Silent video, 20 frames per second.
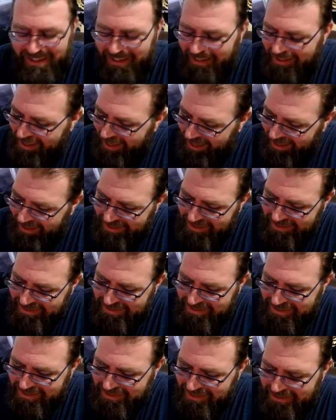Yeah,
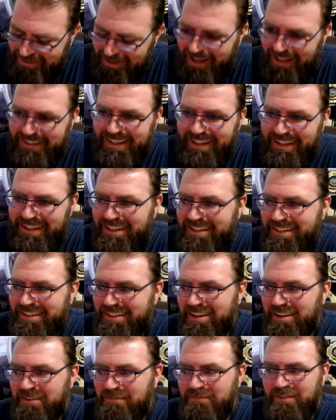so I'll tell
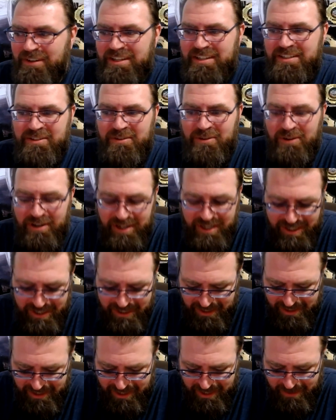a funny story.
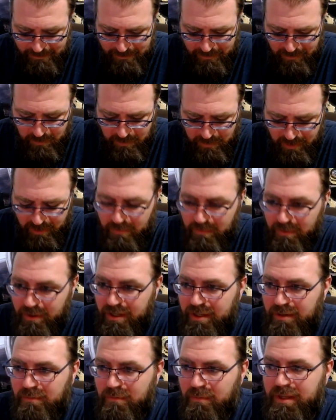We were
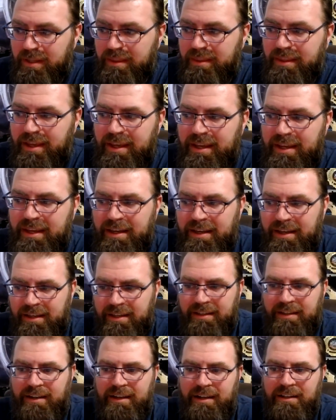working with
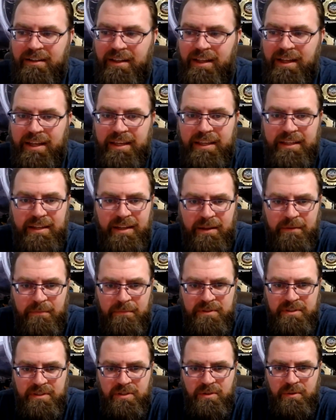a client that
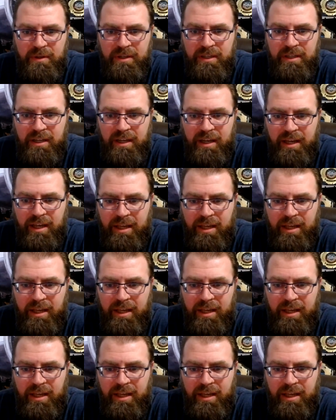was doing